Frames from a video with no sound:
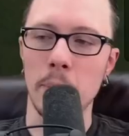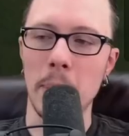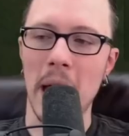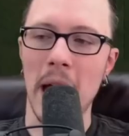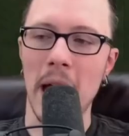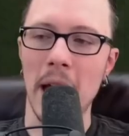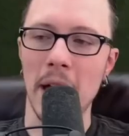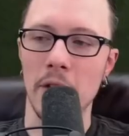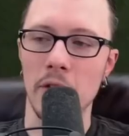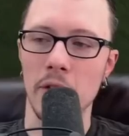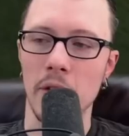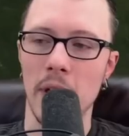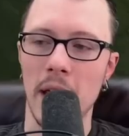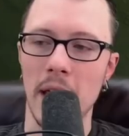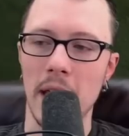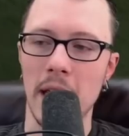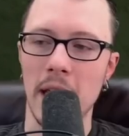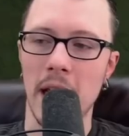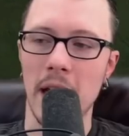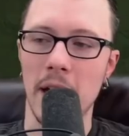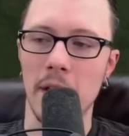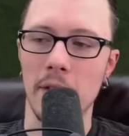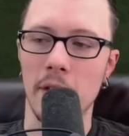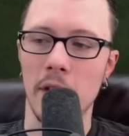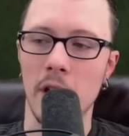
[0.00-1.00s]
bad as, like,
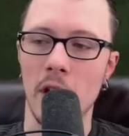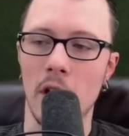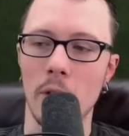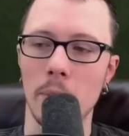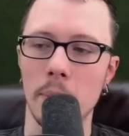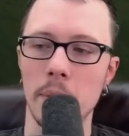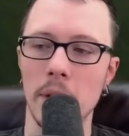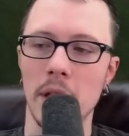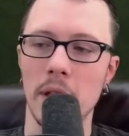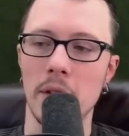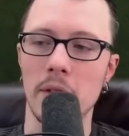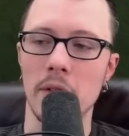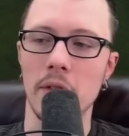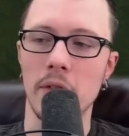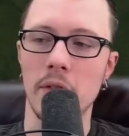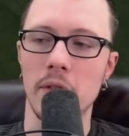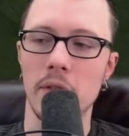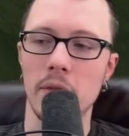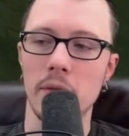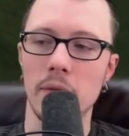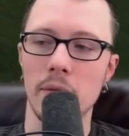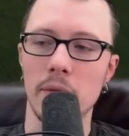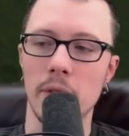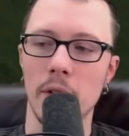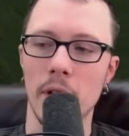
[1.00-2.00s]
Kenneth Copeland,
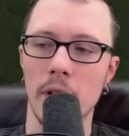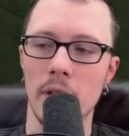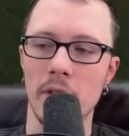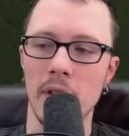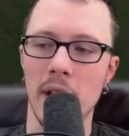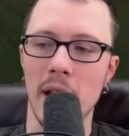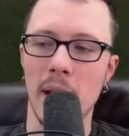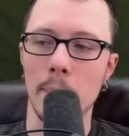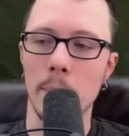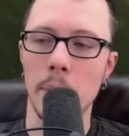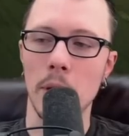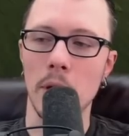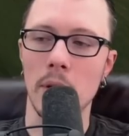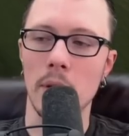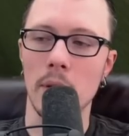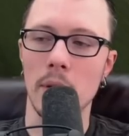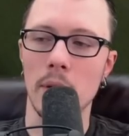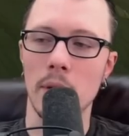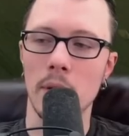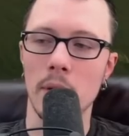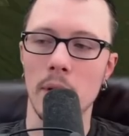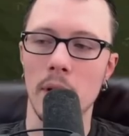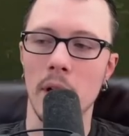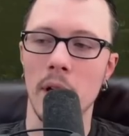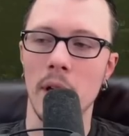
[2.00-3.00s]
for example,
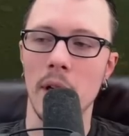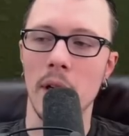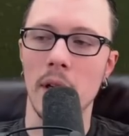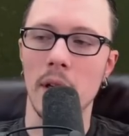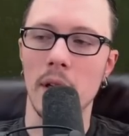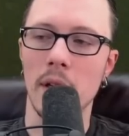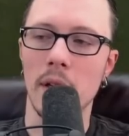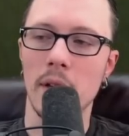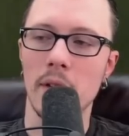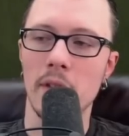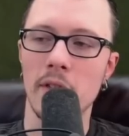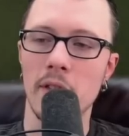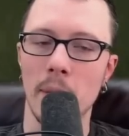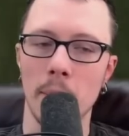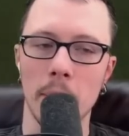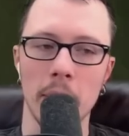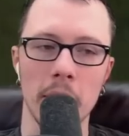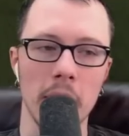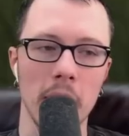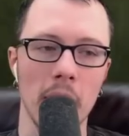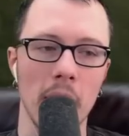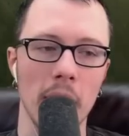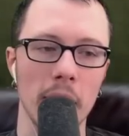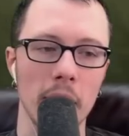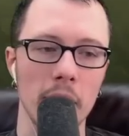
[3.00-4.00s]
or some of
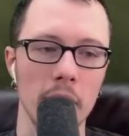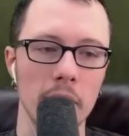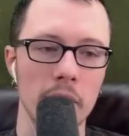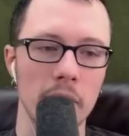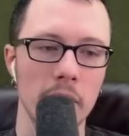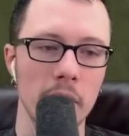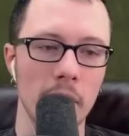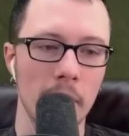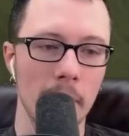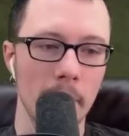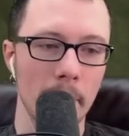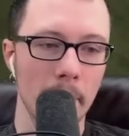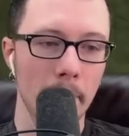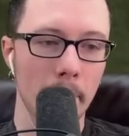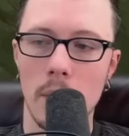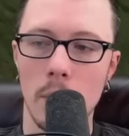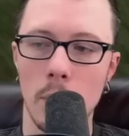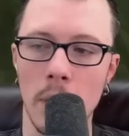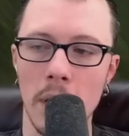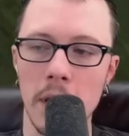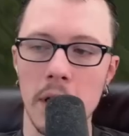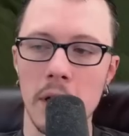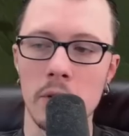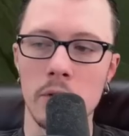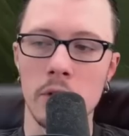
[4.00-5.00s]
the others. So
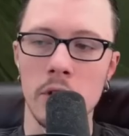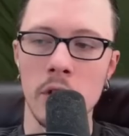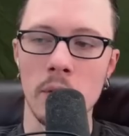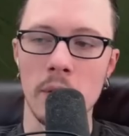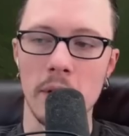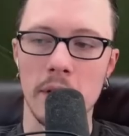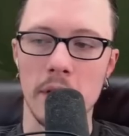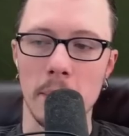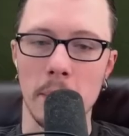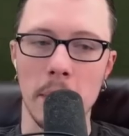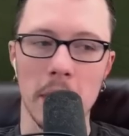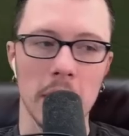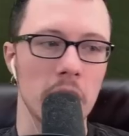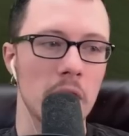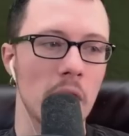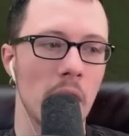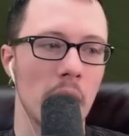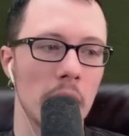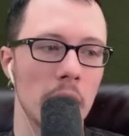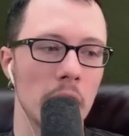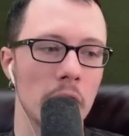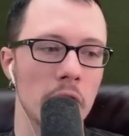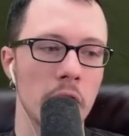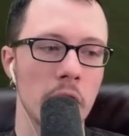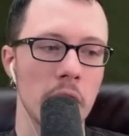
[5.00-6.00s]
what do you do at the
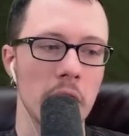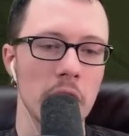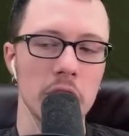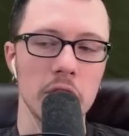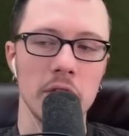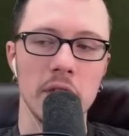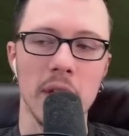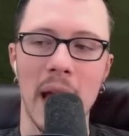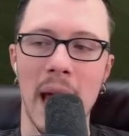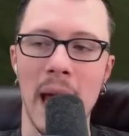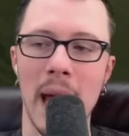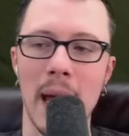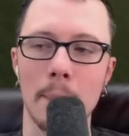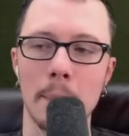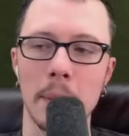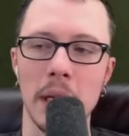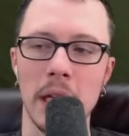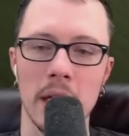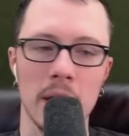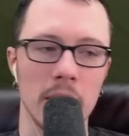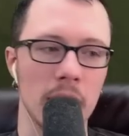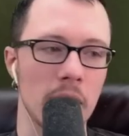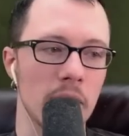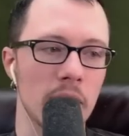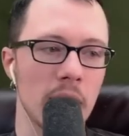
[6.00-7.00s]
McDonald's? You can just at me
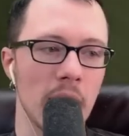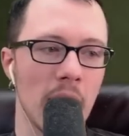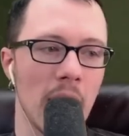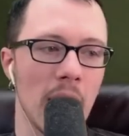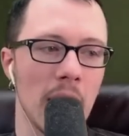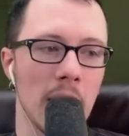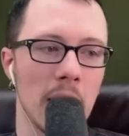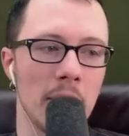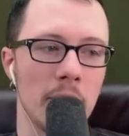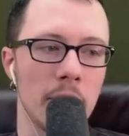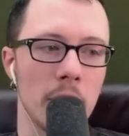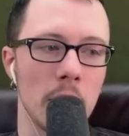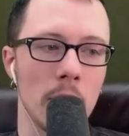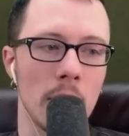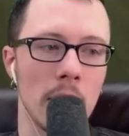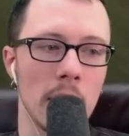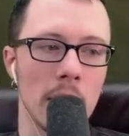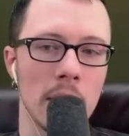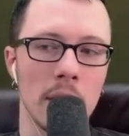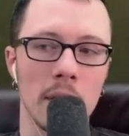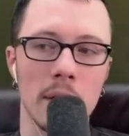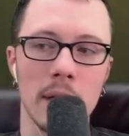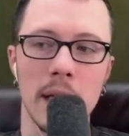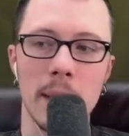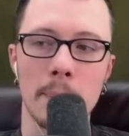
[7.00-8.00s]
in the side if you want,
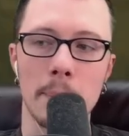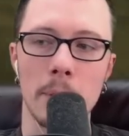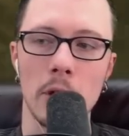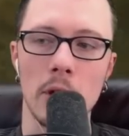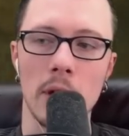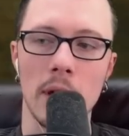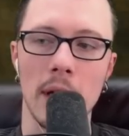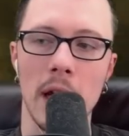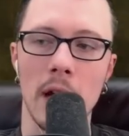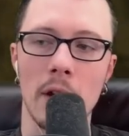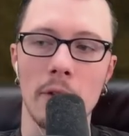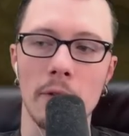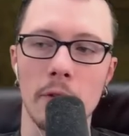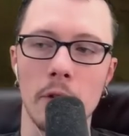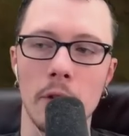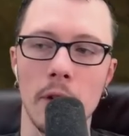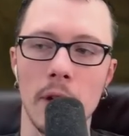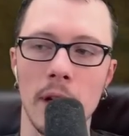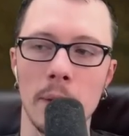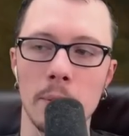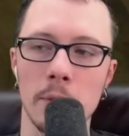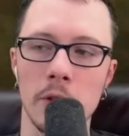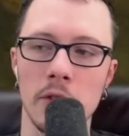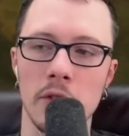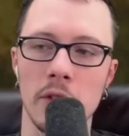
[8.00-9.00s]
and I'll keep a lookout for
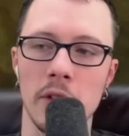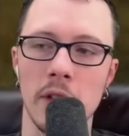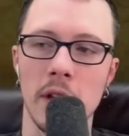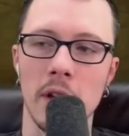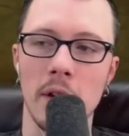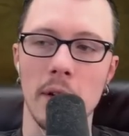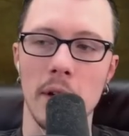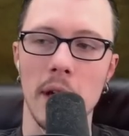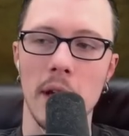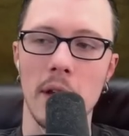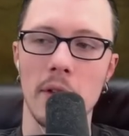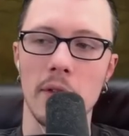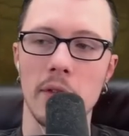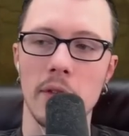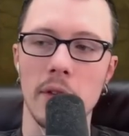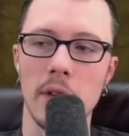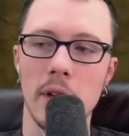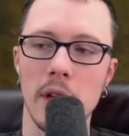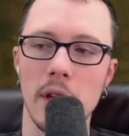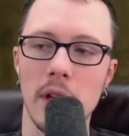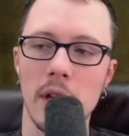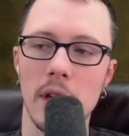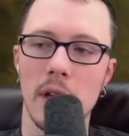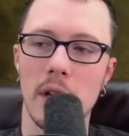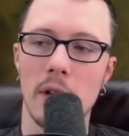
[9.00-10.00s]
it. I'm just curious.
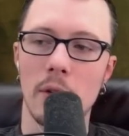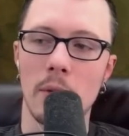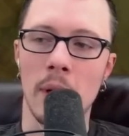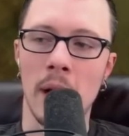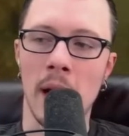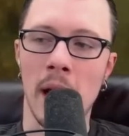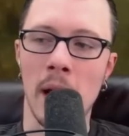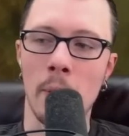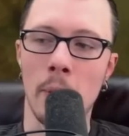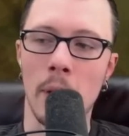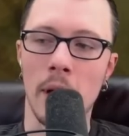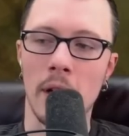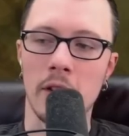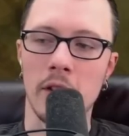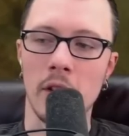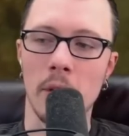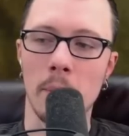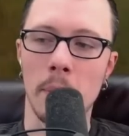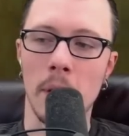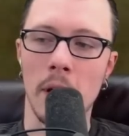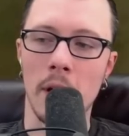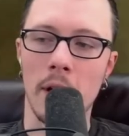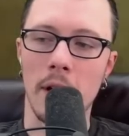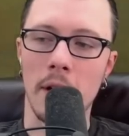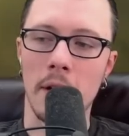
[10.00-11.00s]
When I worked at
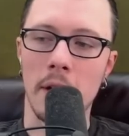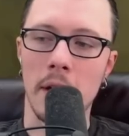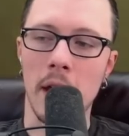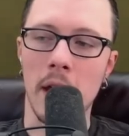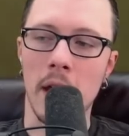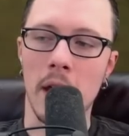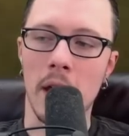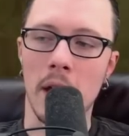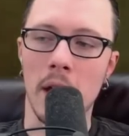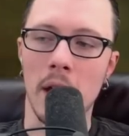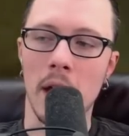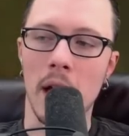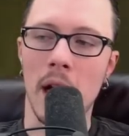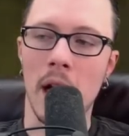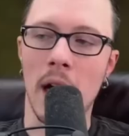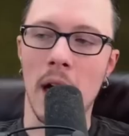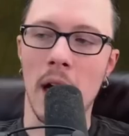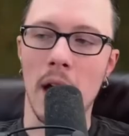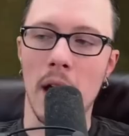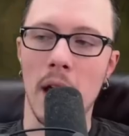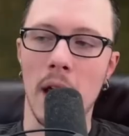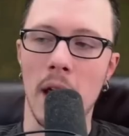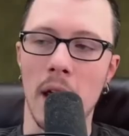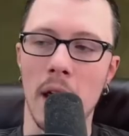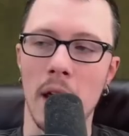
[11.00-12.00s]
Burger King,
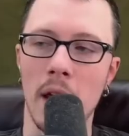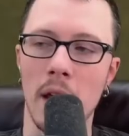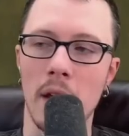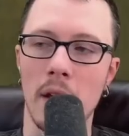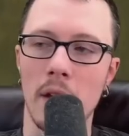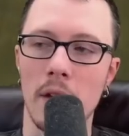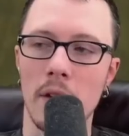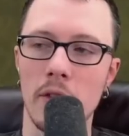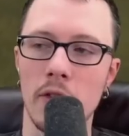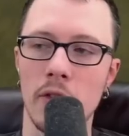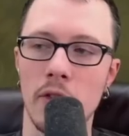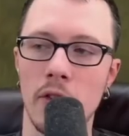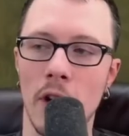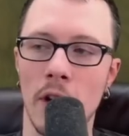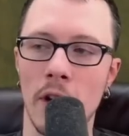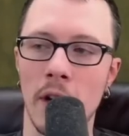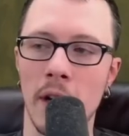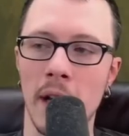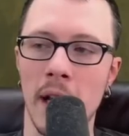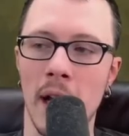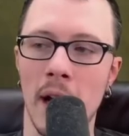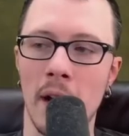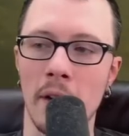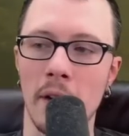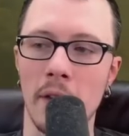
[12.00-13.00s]
I
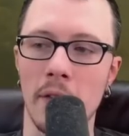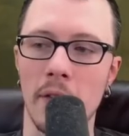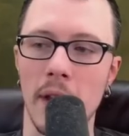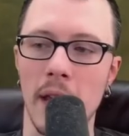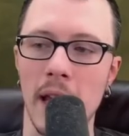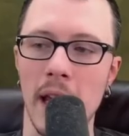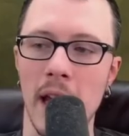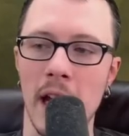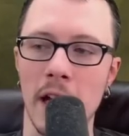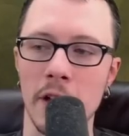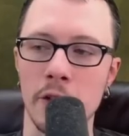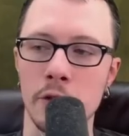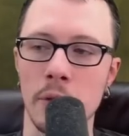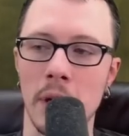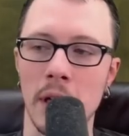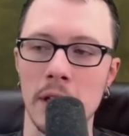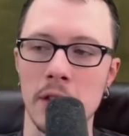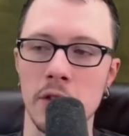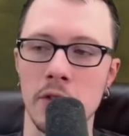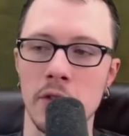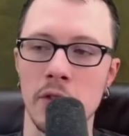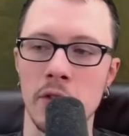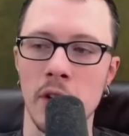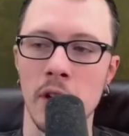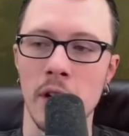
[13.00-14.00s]
started out at the cash
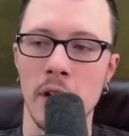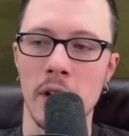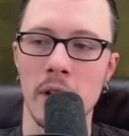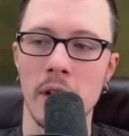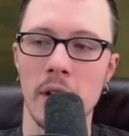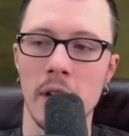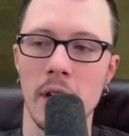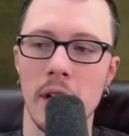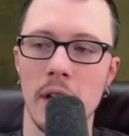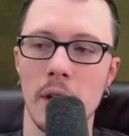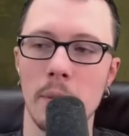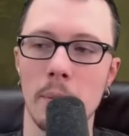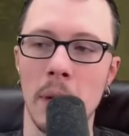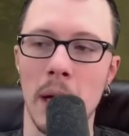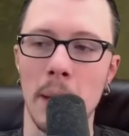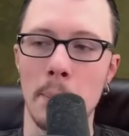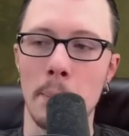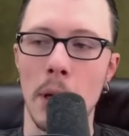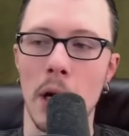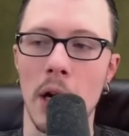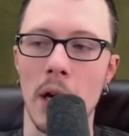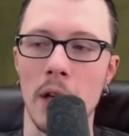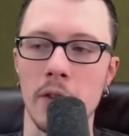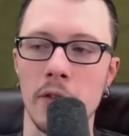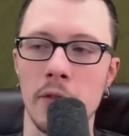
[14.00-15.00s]
register. My
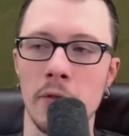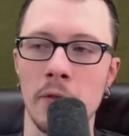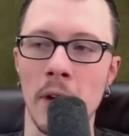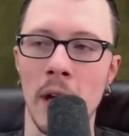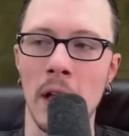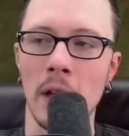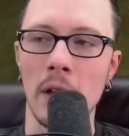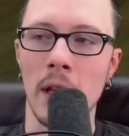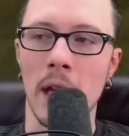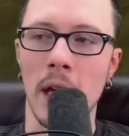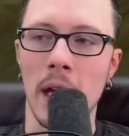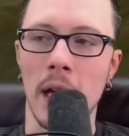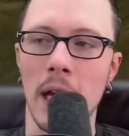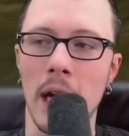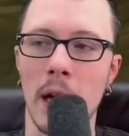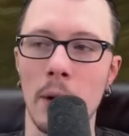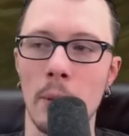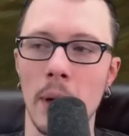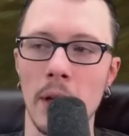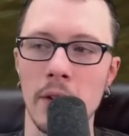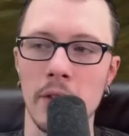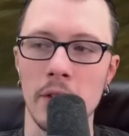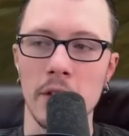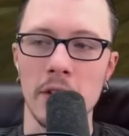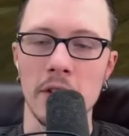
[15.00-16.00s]
boss felt like I
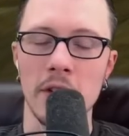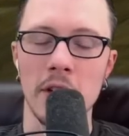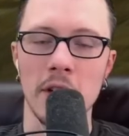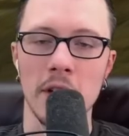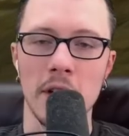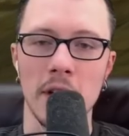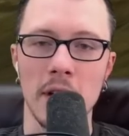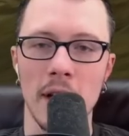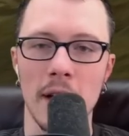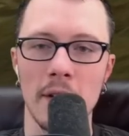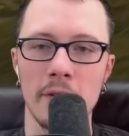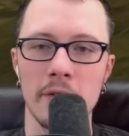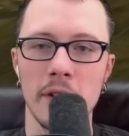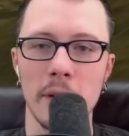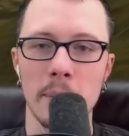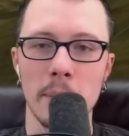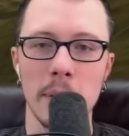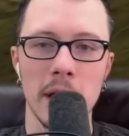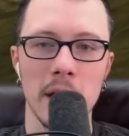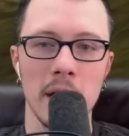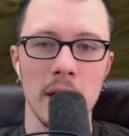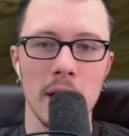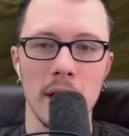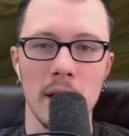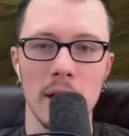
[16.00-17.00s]
wasn't good enough to
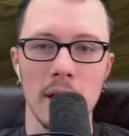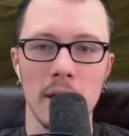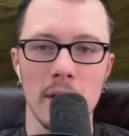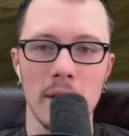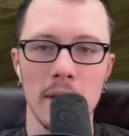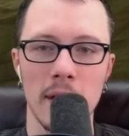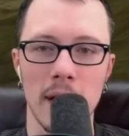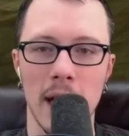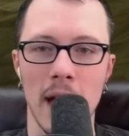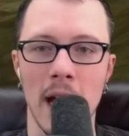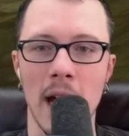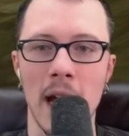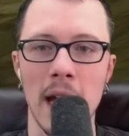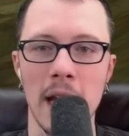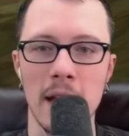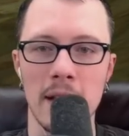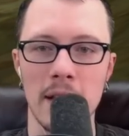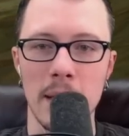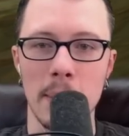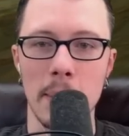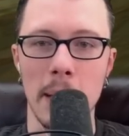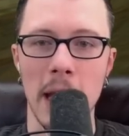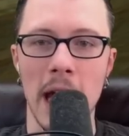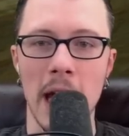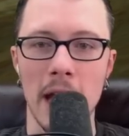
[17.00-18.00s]
be the guy in
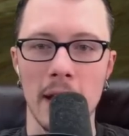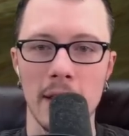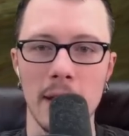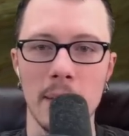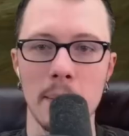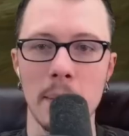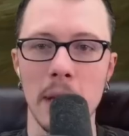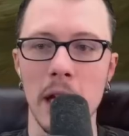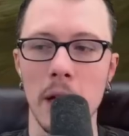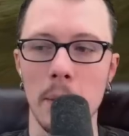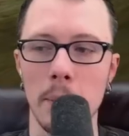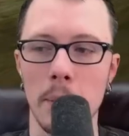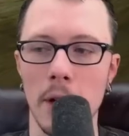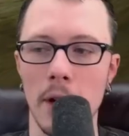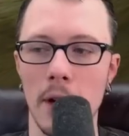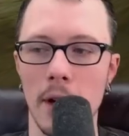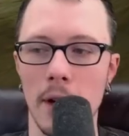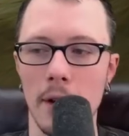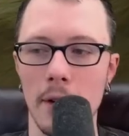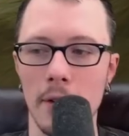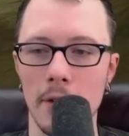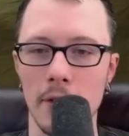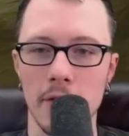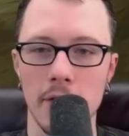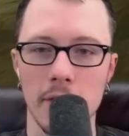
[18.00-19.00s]
the back that made
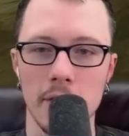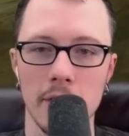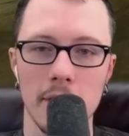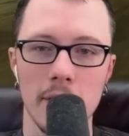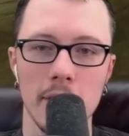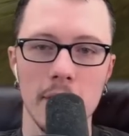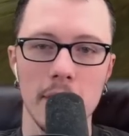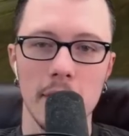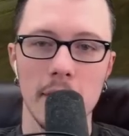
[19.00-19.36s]
burgers.